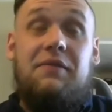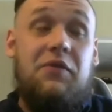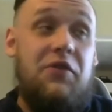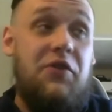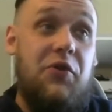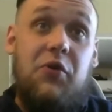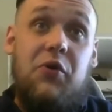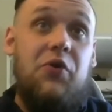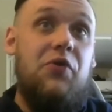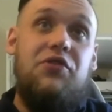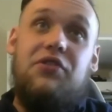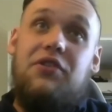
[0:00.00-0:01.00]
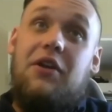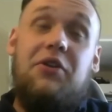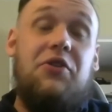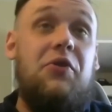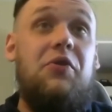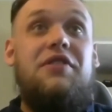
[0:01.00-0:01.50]
huge
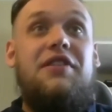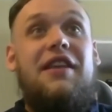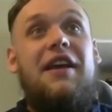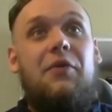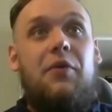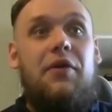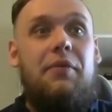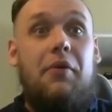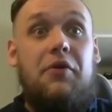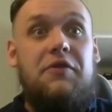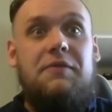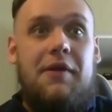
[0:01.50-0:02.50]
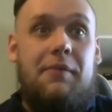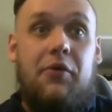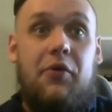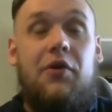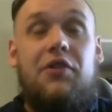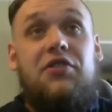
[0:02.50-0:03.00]
thing with most
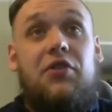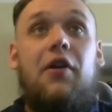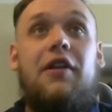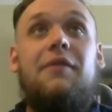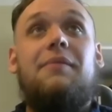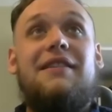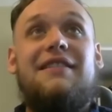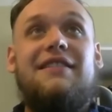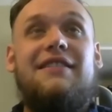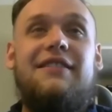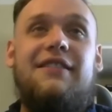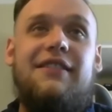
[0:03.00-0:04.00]
people who are starting business.